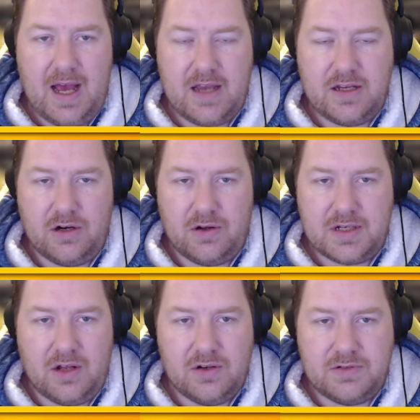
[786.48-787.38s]

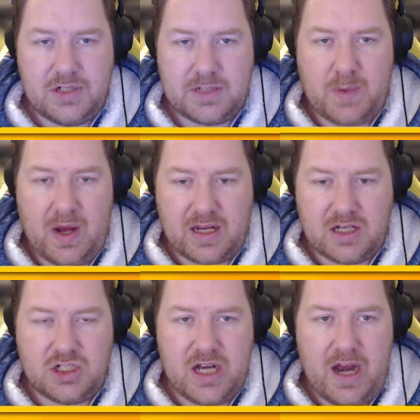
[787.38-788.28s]
on just buying a
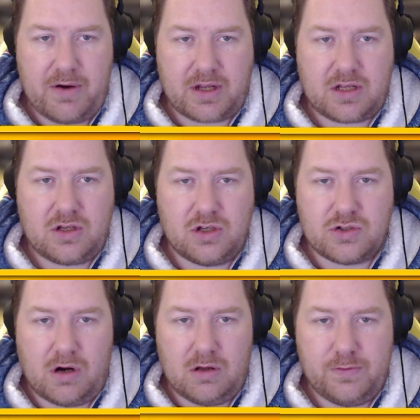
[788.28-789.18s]
generic
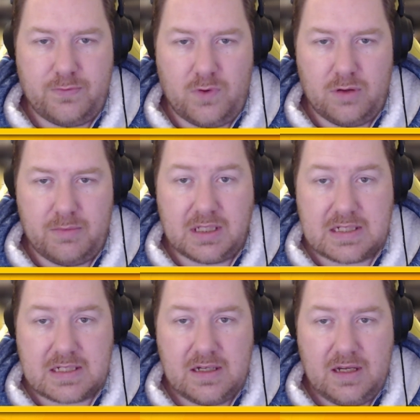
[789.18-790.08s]
controller for them,
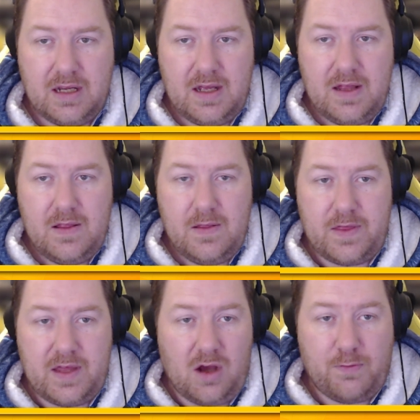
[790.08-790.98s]
because
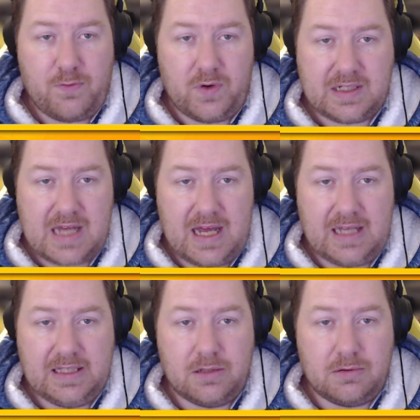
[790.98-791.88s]
the offerings
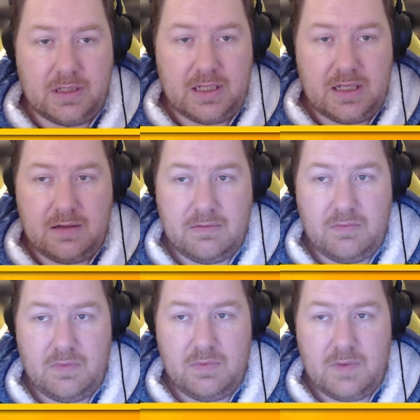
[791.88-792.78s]
are literally
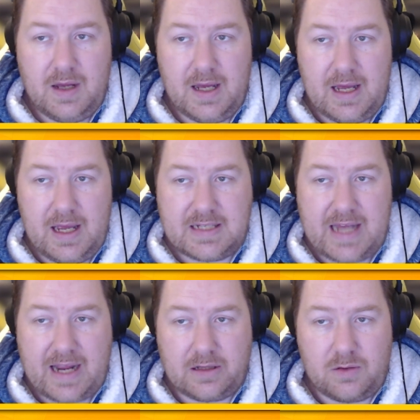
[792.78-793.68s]

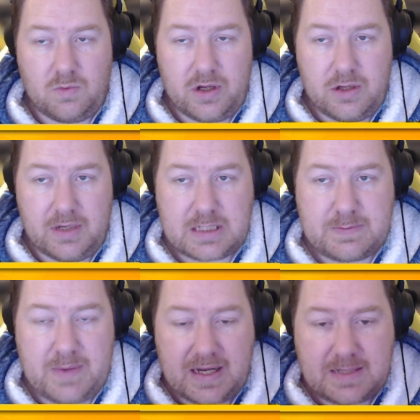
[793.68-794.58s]
exactly what you would
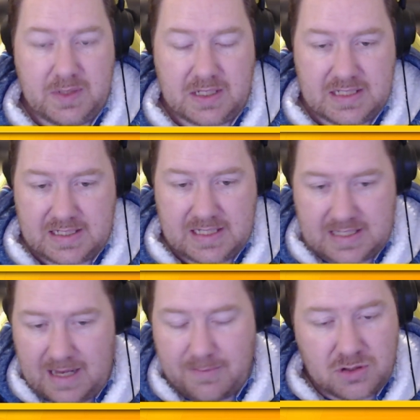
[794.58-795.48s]
expect, because it's the
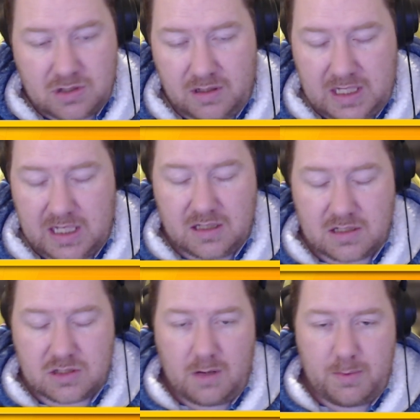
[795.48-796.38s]
same controller you get in
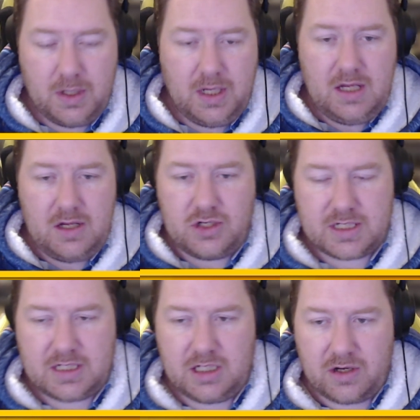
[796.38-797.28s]
the shop. You
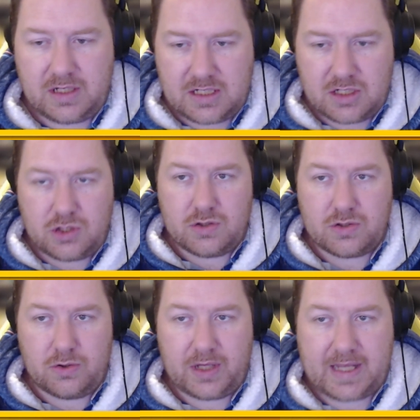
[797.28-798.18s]
just get to
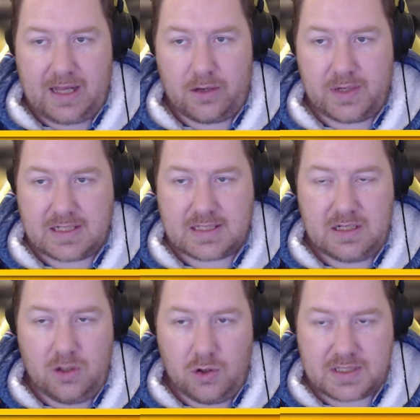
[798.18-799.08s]
choose all the colorings
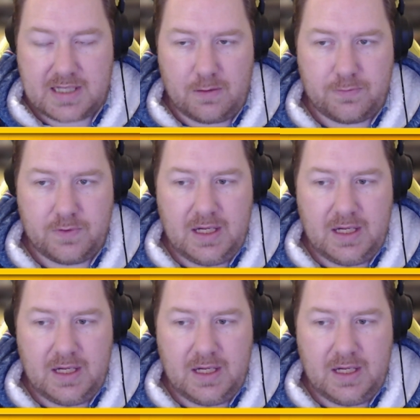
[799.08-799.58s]
yourself.